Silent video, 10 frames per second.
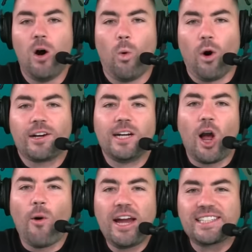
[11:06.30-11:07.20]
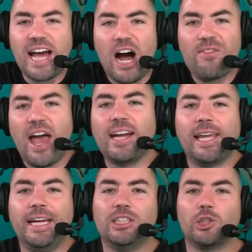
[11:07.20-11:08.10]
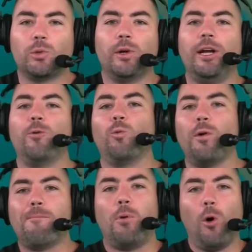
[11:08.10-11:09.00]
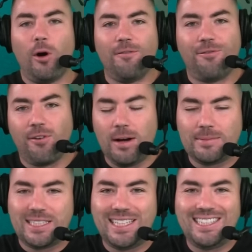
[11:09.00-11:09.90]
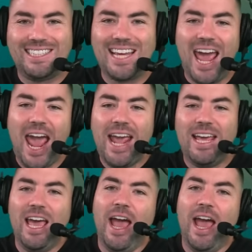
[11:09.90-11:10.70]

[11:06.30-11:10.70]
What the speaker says: Working our way down that injury report from today.